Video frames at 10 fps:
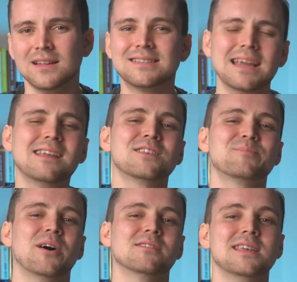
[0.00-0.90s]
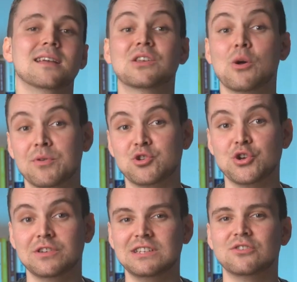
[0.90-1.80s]
Take this party as an
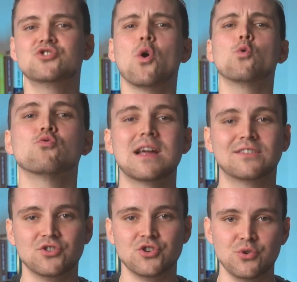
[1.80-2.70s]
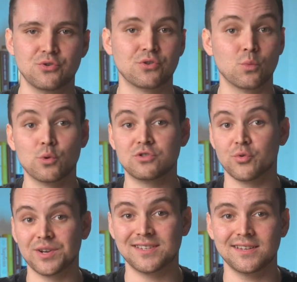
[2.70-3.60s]
opportunity to show gratitude towards
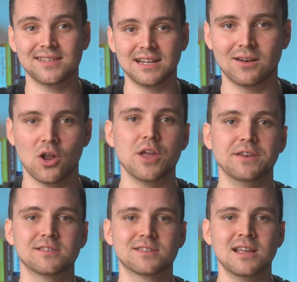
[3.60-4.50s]
your existing clients